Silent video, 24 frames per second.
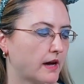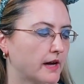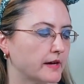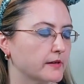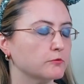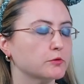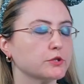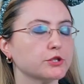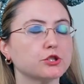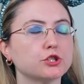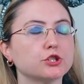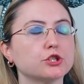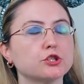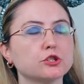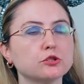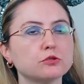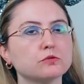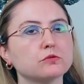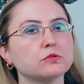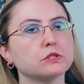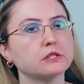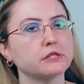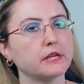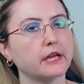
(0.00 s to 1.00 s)
would
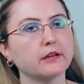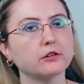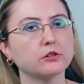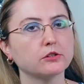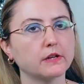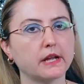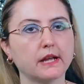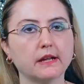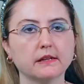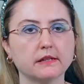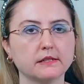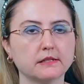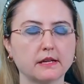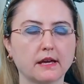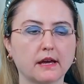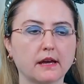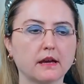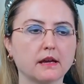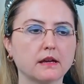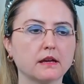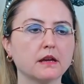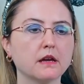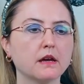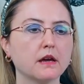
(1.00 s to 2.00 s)
choose standard any
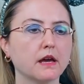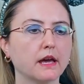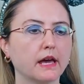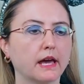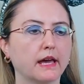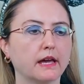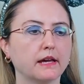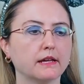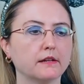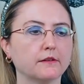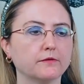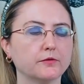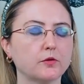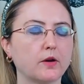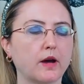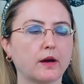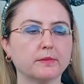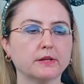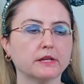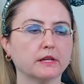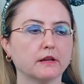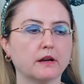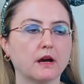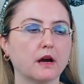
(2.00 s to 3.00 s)
day. And if you
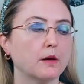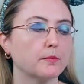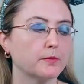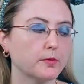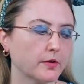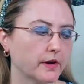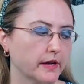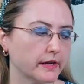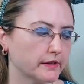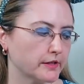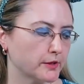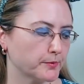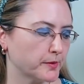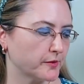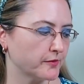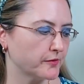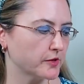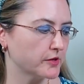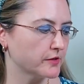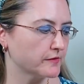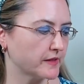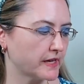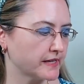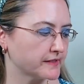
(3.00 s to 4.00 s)
happen to get upgraded to
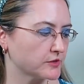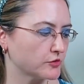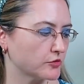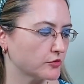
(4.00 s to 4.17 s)
preferred, that's